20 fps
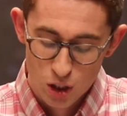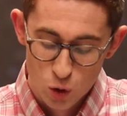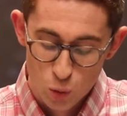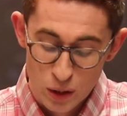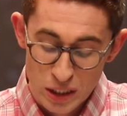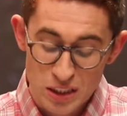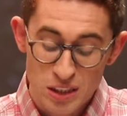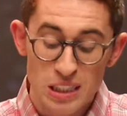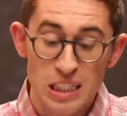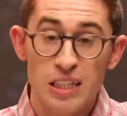
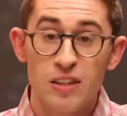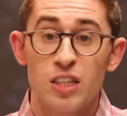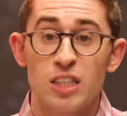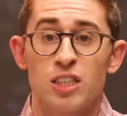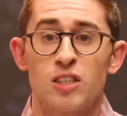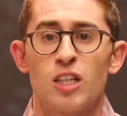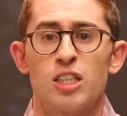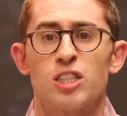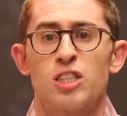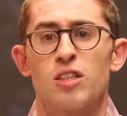We see
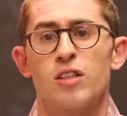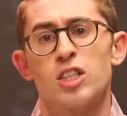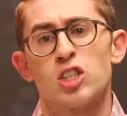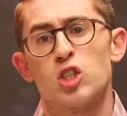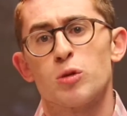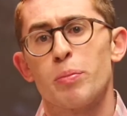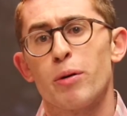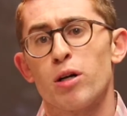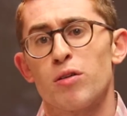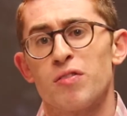this
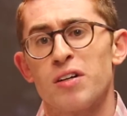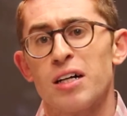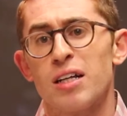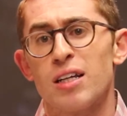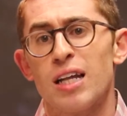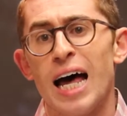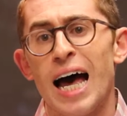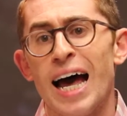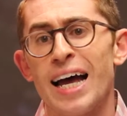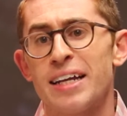spirit of
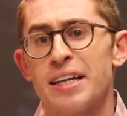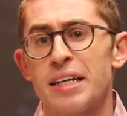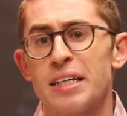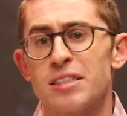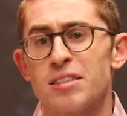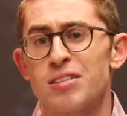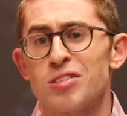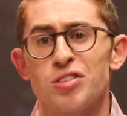gladness